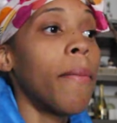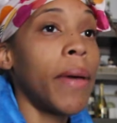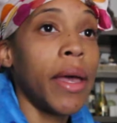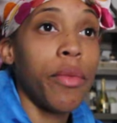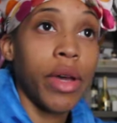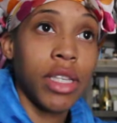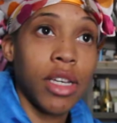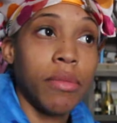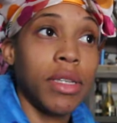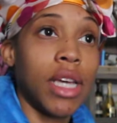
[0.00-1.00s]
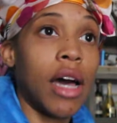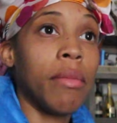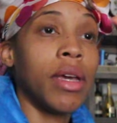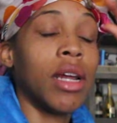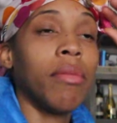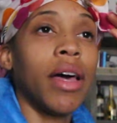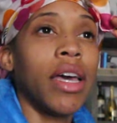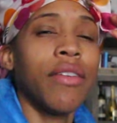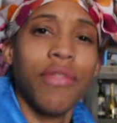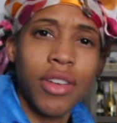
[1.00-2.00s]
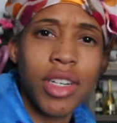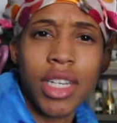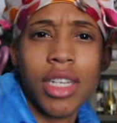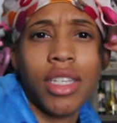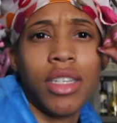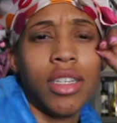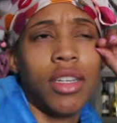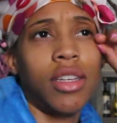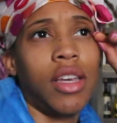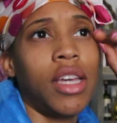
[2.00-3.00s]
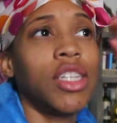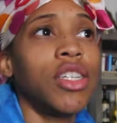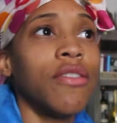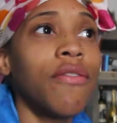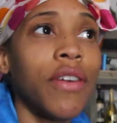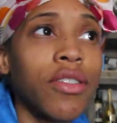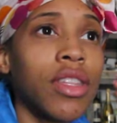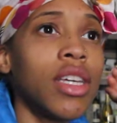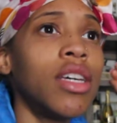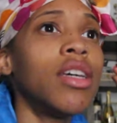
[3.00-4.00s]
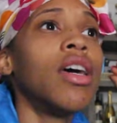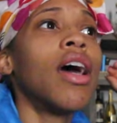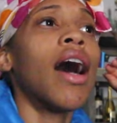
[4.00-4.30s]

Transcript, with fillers: babe wakes up beside me and I'm like feel this and she felt it